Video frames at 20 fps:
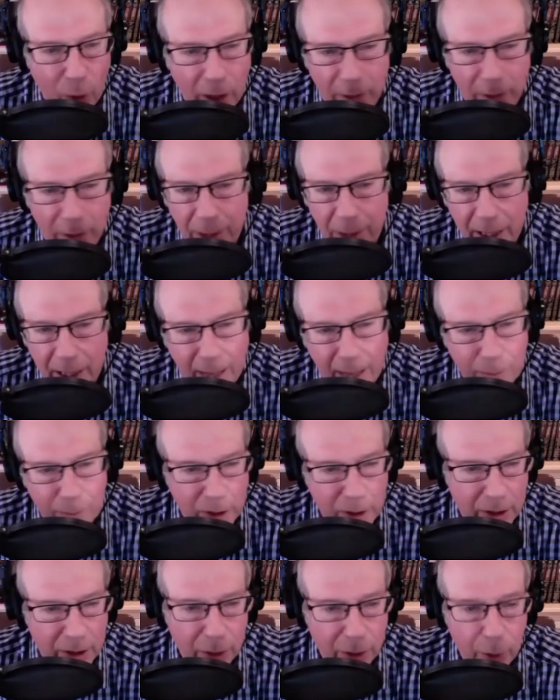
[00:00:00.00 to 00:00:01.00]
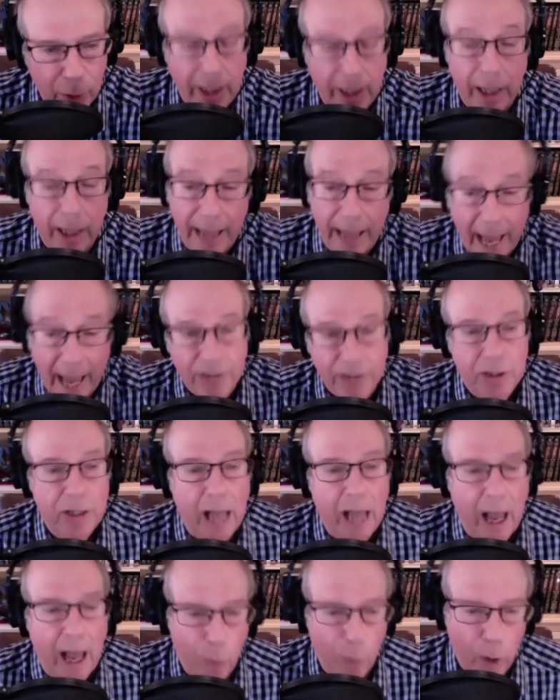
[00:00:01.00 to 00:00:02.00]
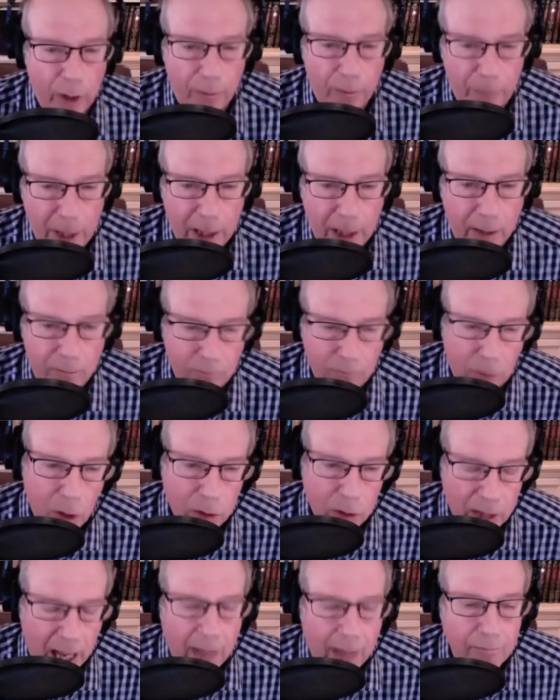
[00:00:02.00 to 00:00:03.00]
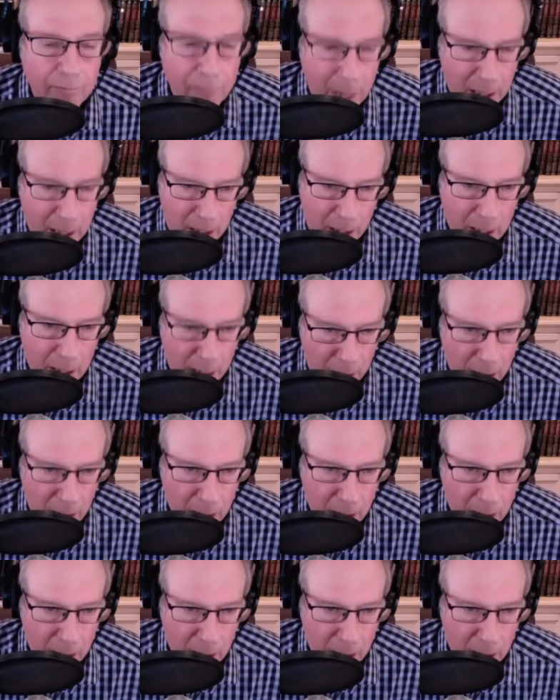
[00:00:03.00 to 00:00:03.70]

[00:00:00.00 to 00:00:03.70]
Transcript: have been able to do it. Yes, I would have been a multimillionaire.